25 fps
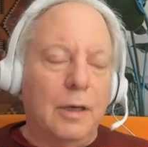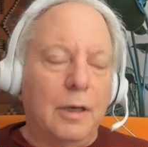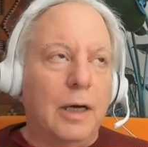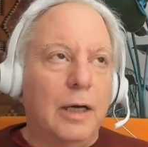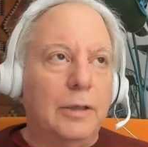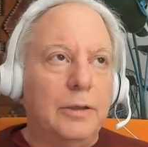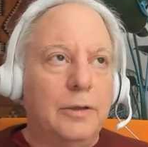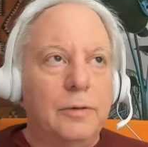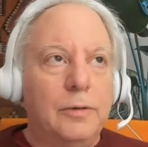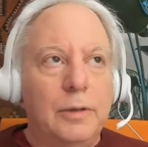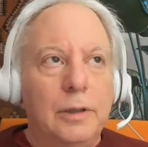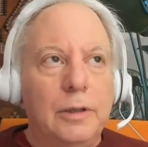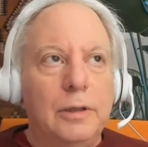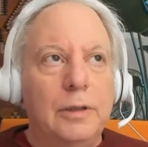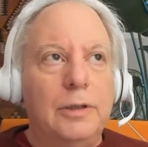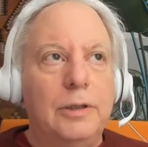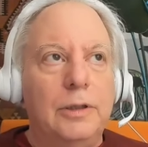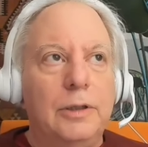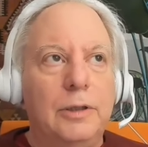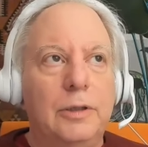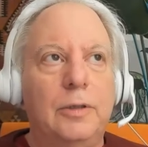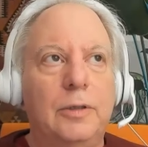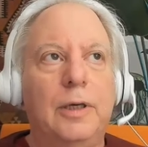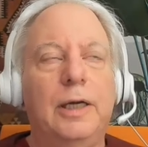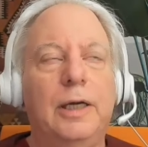and you
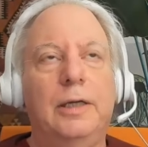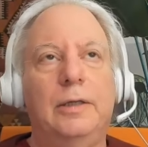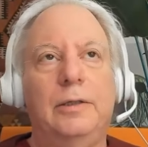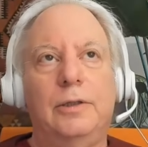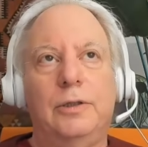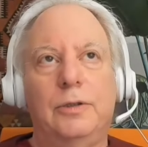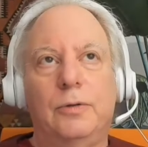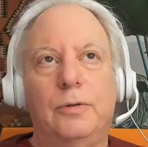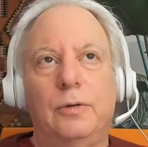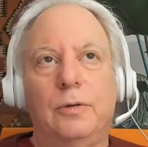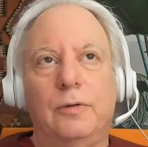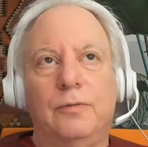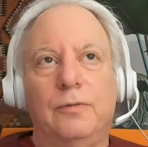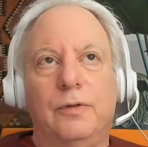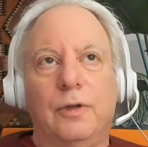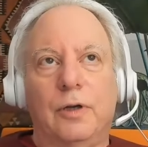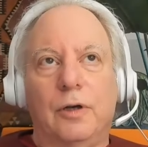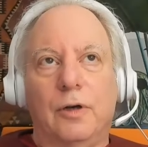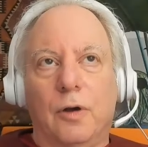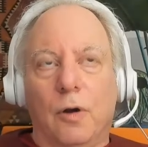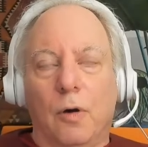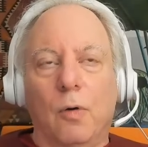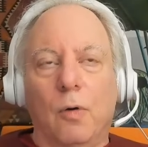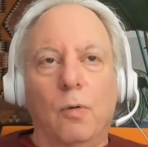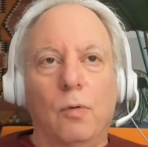illustrate sort of the
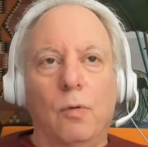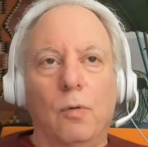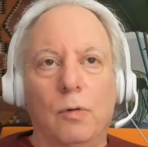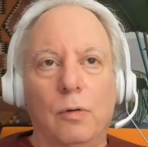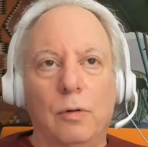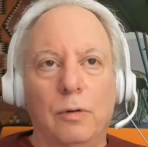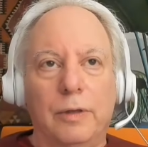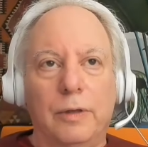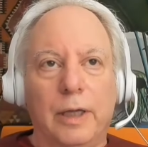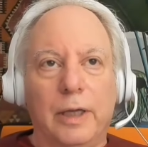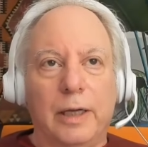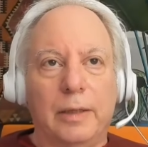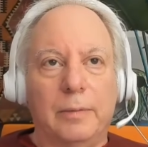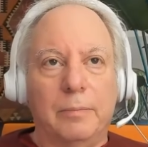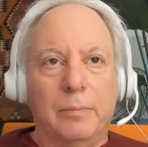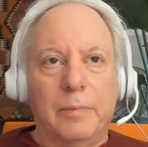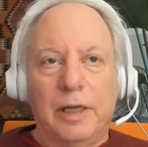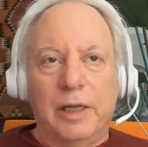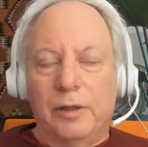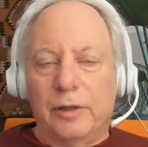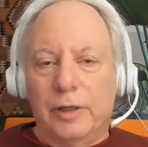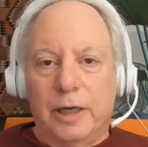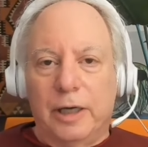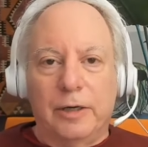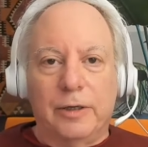goal that
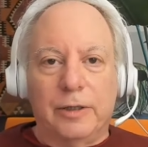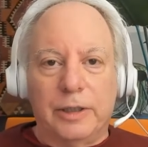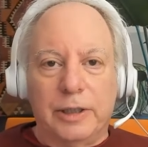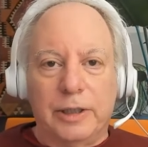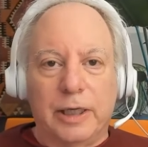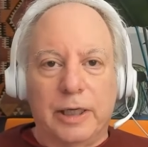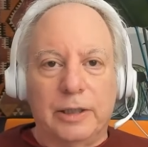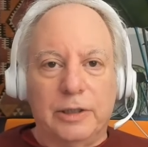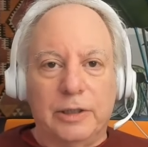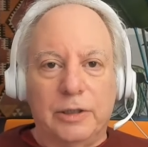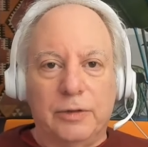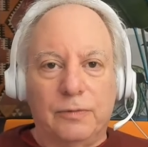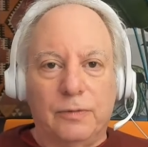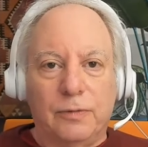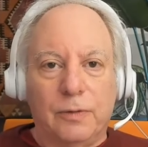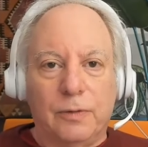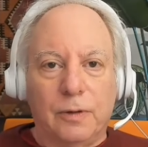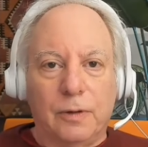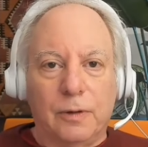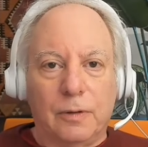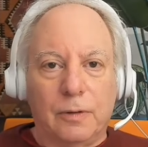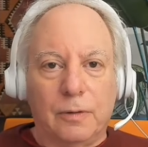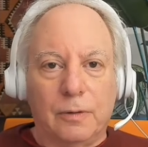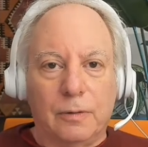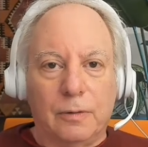Mail Care sets
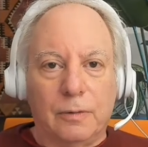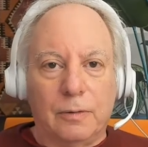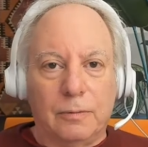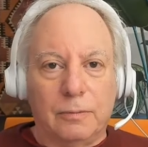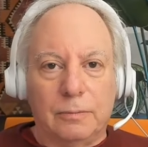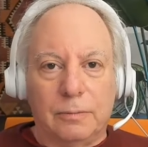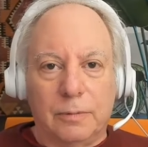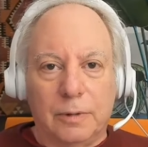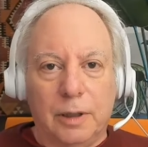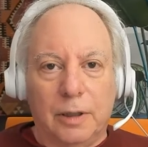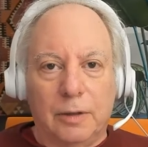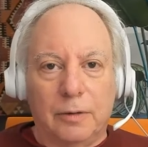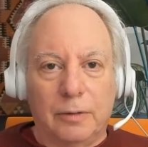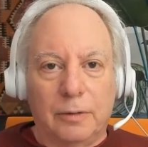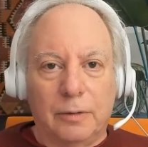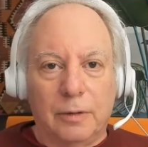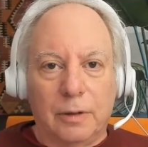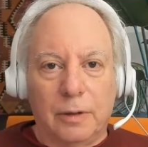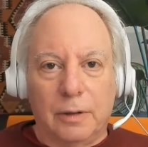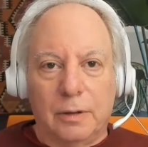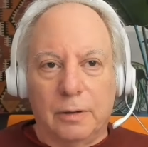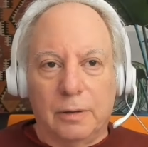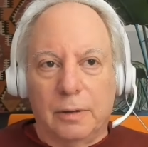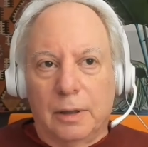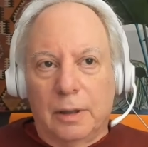for,
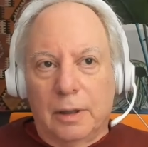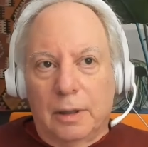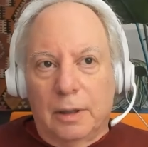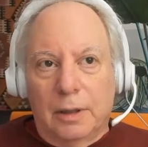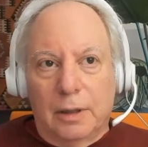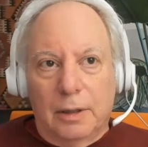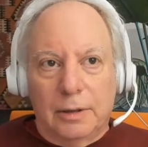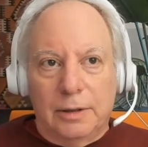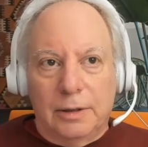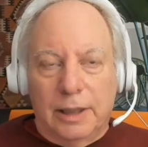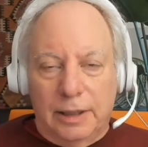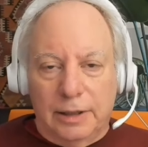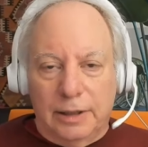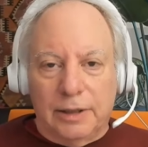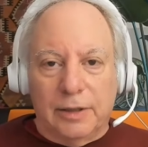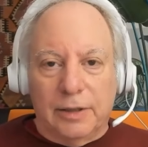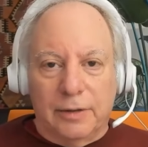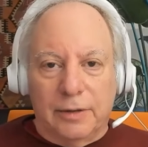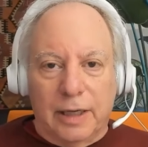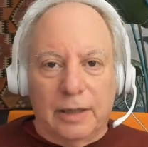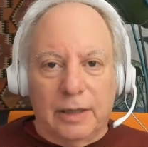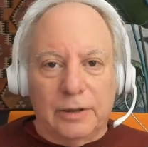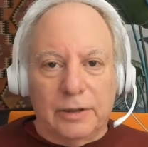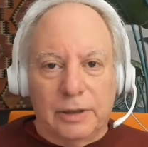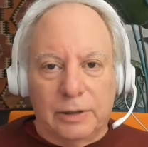the tens of
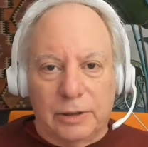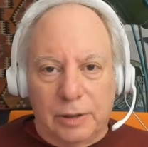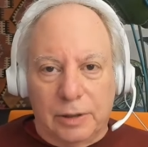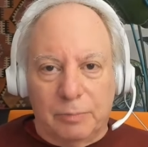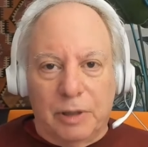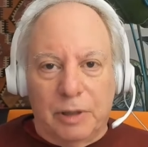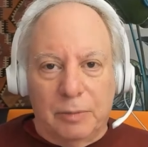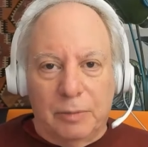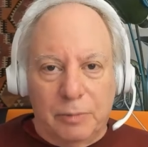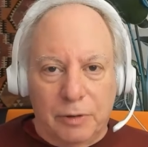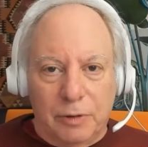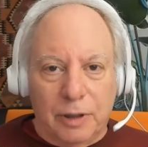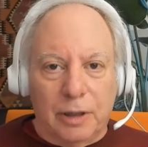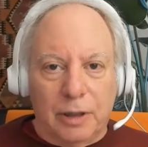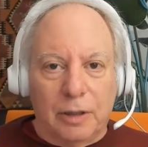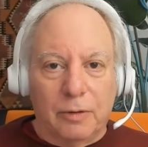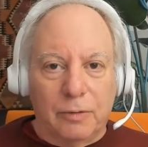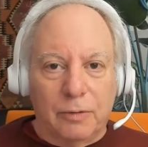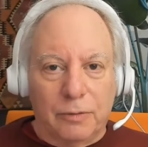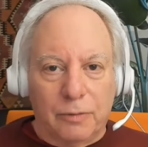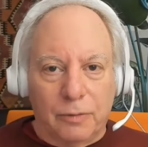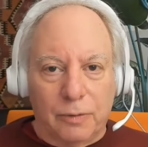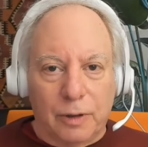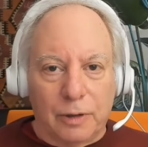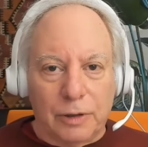thousands of people that go
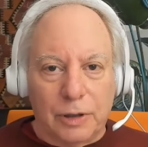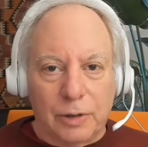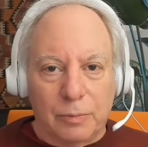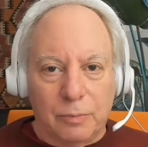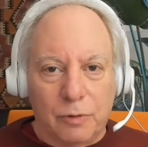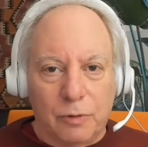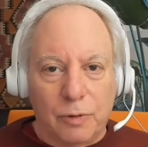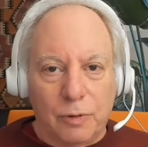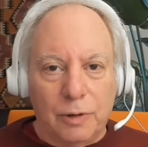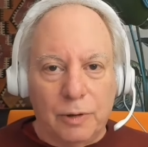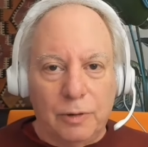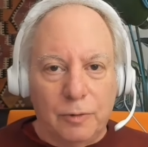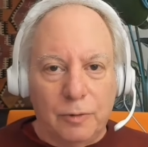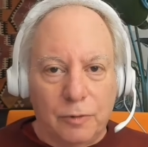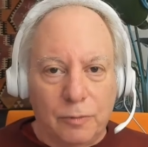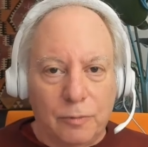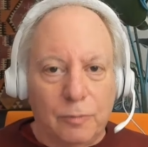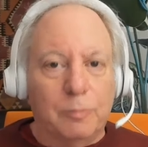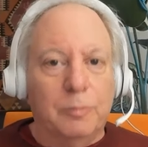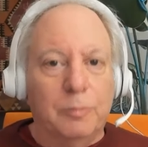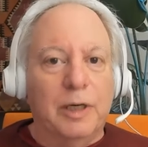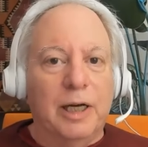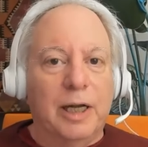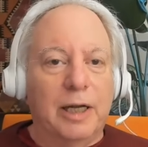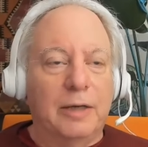through our support
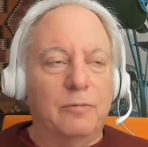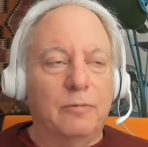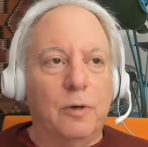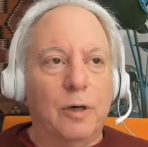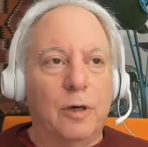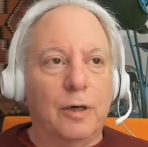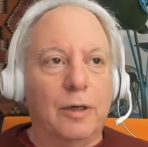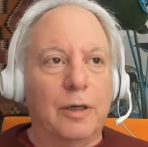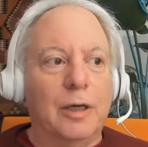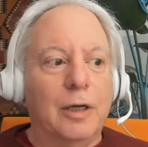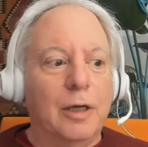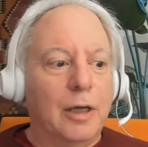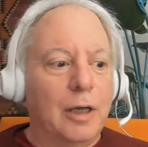network.